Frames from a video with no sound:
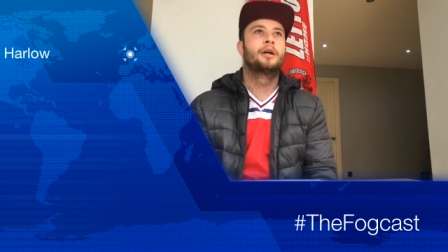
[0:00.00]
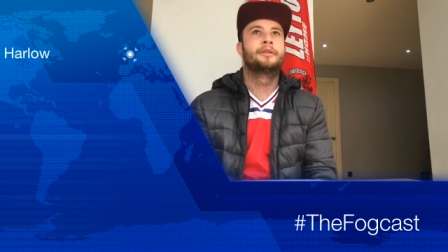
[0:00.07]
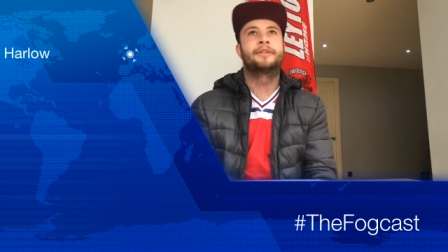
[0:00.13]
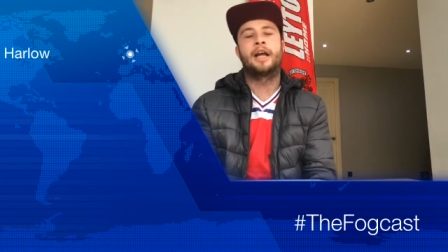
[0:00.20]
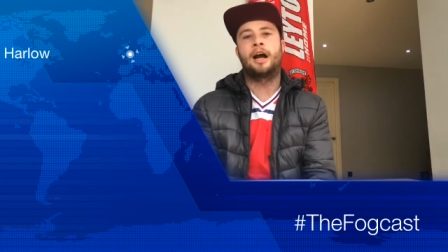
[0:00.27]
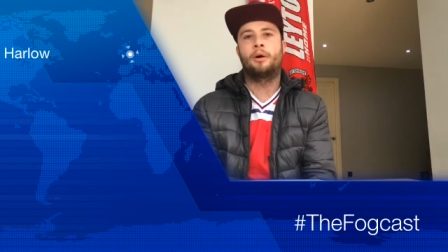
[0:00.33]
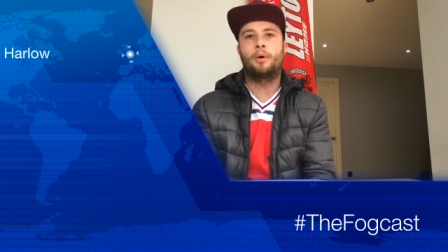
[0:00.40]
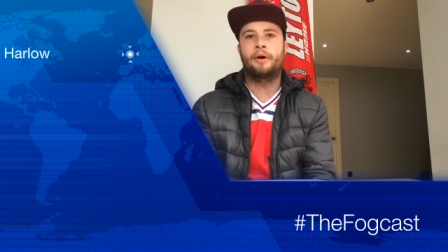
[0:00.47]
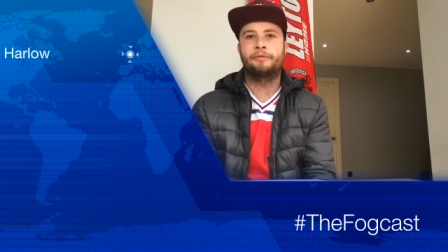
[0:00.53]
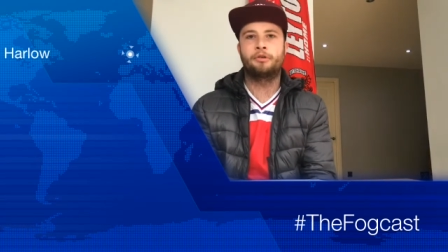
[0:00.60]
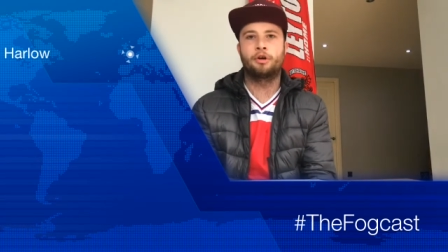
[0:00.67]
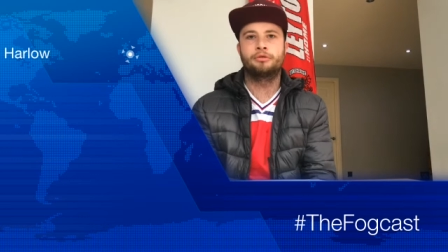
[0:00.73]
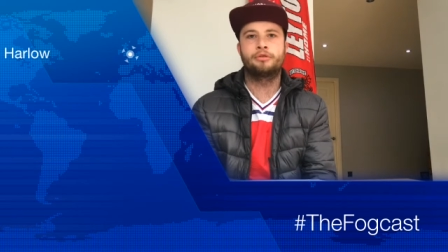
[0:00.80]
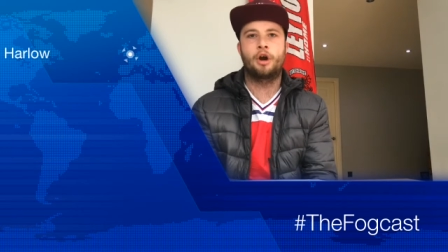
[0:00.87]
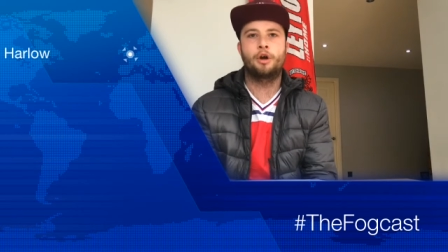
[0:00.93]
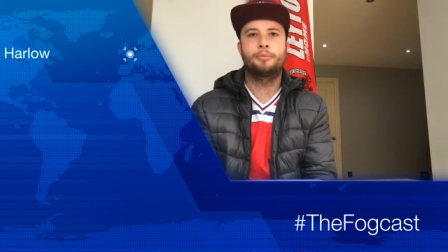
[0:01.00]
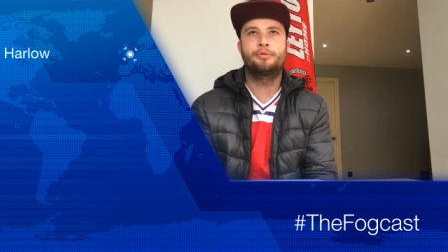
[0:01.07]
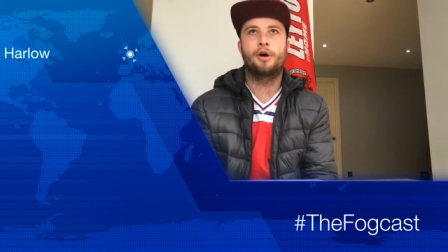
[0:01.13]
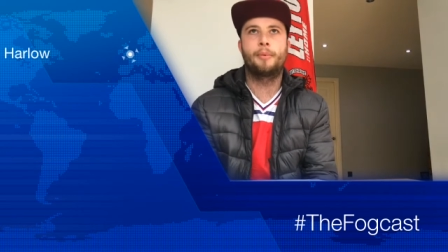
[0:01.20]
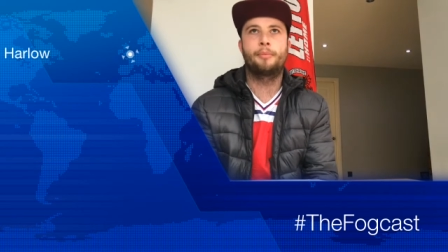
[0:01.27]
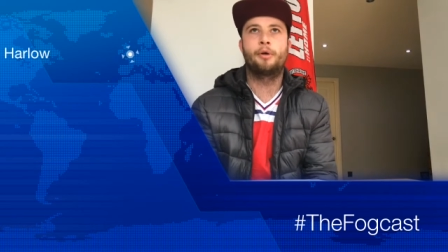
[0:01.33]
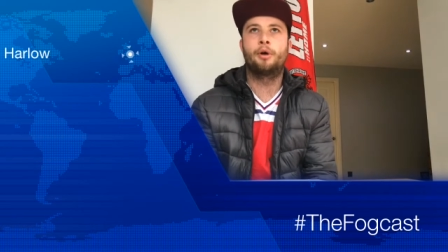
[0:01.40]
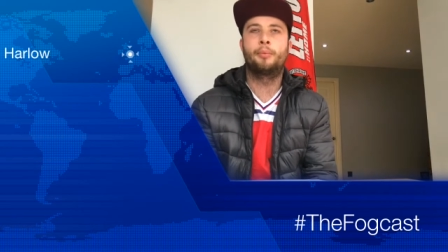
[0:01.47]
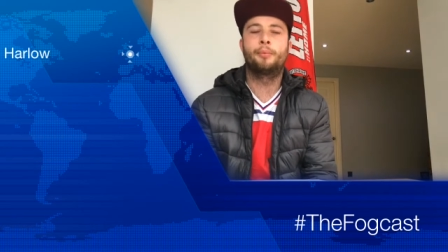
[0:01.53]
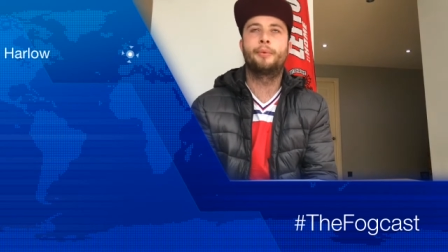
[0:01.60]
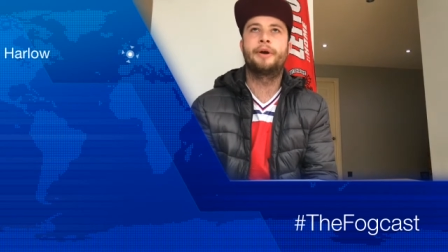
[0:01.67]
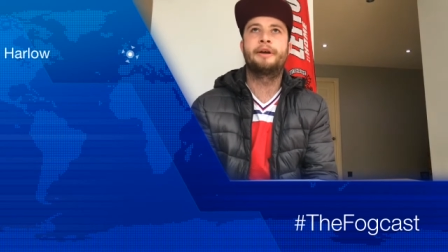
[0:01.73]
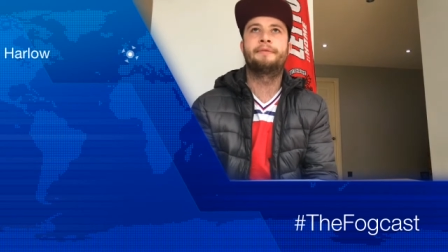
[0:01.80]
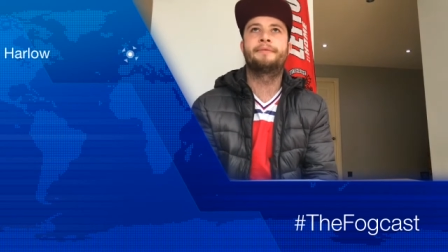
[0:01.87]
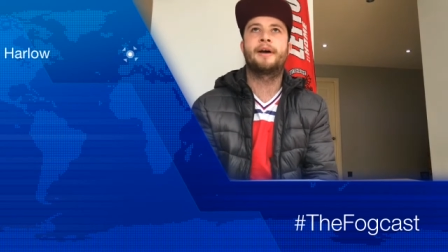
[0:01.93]
Now, I've got no problem
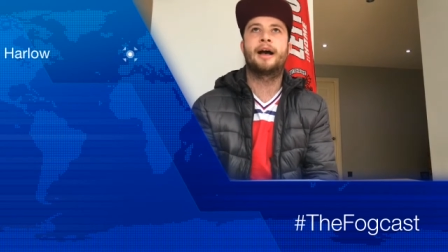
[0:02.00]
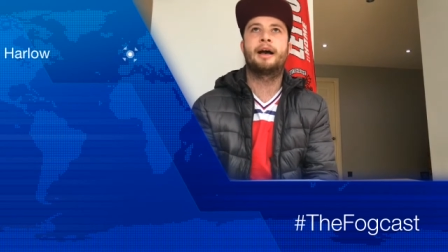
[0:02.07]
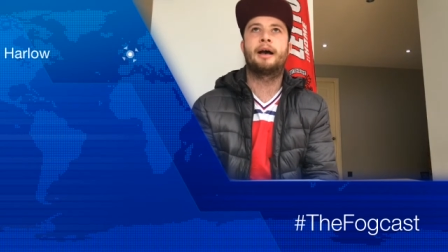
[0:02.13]
with